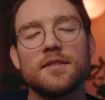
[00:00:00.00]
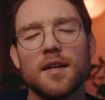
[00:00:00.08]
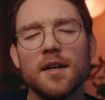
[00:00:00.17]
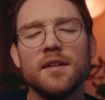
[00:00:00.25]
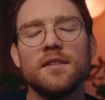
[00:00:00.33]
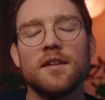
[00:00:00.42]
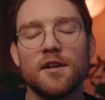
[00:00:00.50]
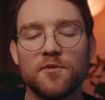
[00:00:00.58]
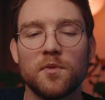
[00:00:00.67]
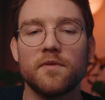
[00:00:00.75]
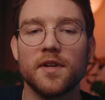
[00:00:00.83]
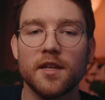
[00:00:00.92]
ton of
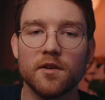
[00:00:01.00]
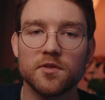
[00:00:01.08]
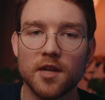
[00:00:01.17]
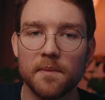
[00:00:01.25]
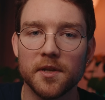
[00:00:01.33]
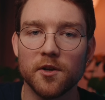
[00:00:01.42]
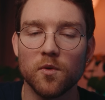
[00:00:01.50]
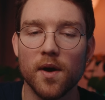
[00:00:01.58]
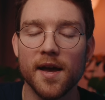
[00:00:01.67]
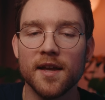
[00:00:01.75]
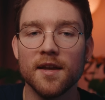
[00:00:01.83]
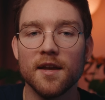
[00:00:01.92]
more videos coming your way.